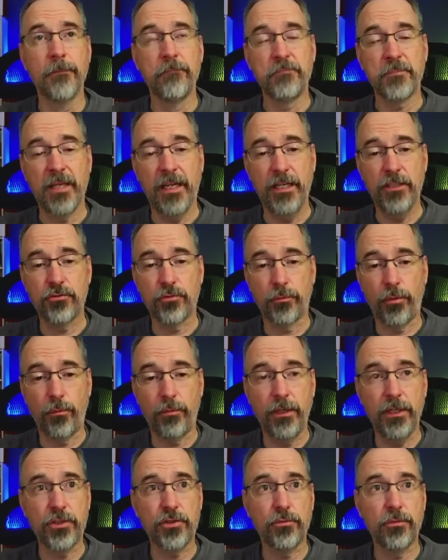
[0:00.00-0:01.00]
And your
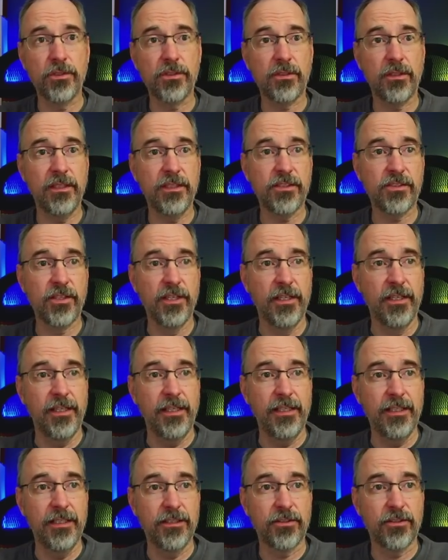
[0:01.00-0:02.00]
Perpetua's list
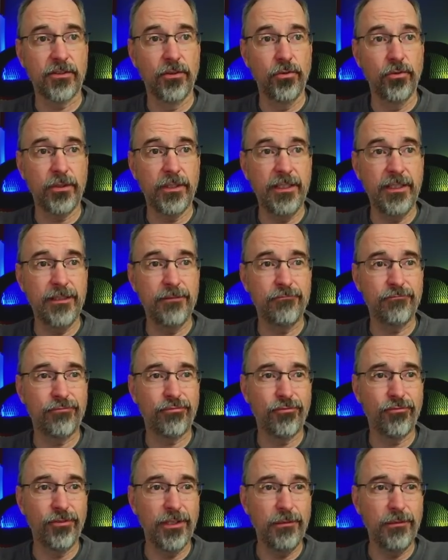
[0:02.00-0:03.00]
is looking
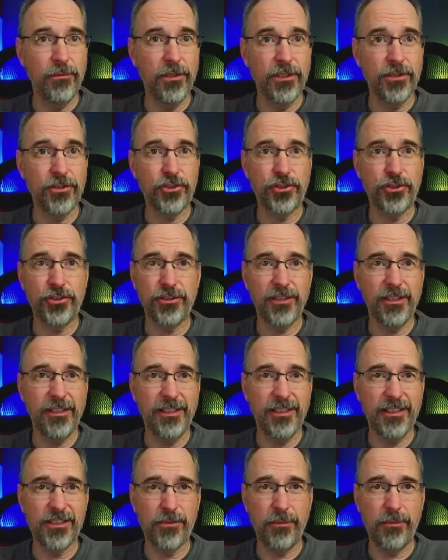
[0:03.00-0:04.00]
pretty much like
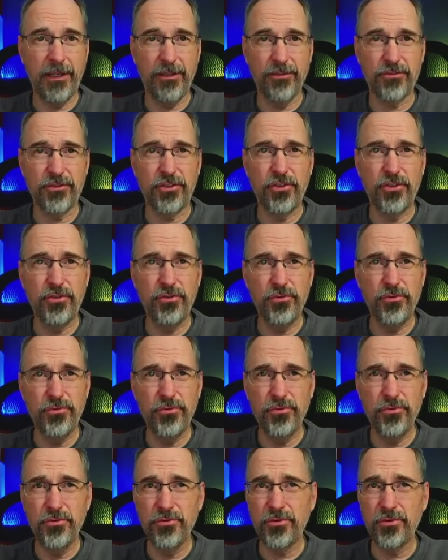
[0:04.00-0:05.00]
it's about
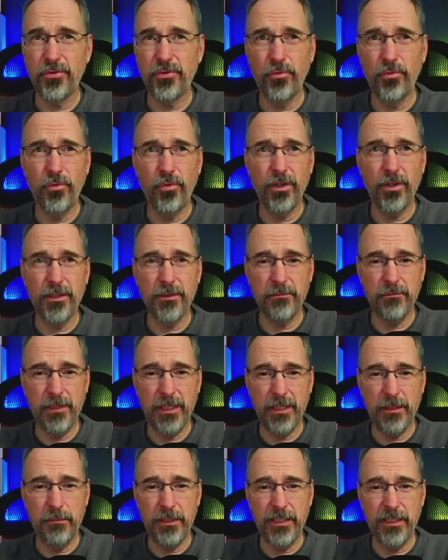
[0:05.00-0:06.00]
2 to 1,
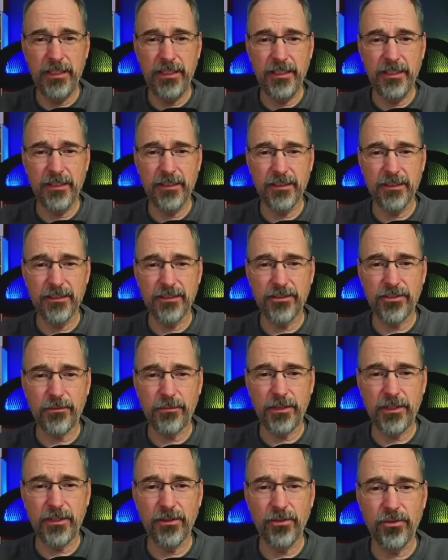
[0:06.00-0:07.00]
maybe
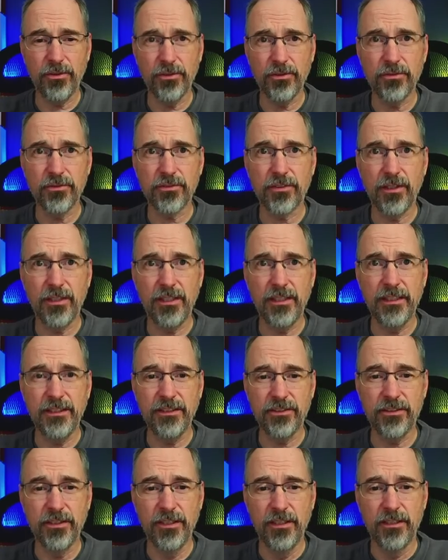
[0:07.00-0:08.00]
something along those
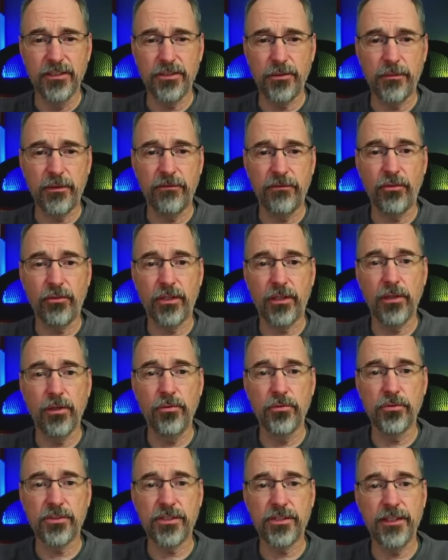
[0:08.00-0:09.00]
lines, something very
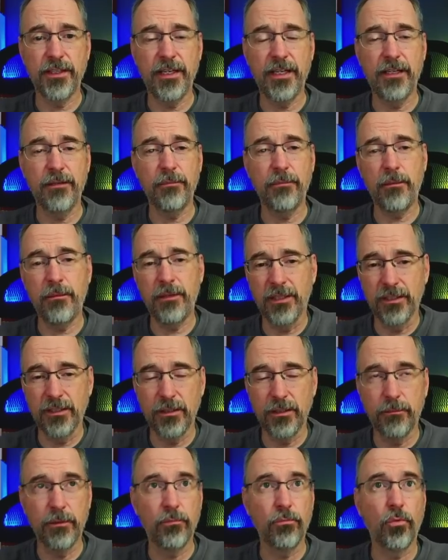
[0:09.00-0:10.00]
close to that, maybe a little
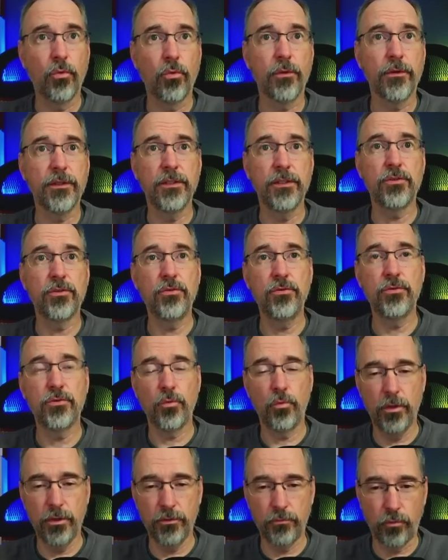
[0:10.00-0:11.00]
bit more than 2 to
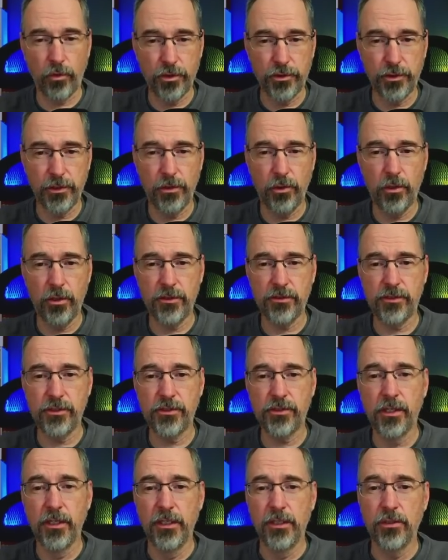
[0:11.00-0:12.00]
1 Russian losses
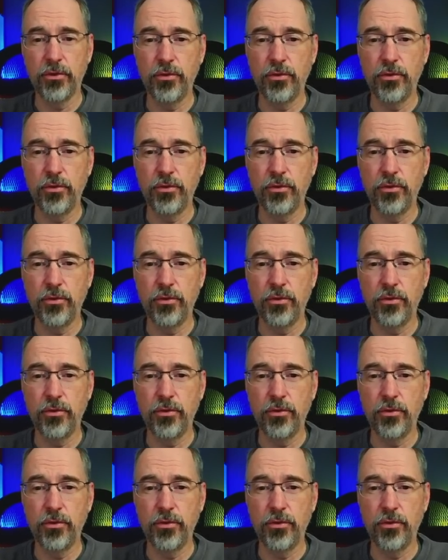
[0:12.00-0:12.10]
to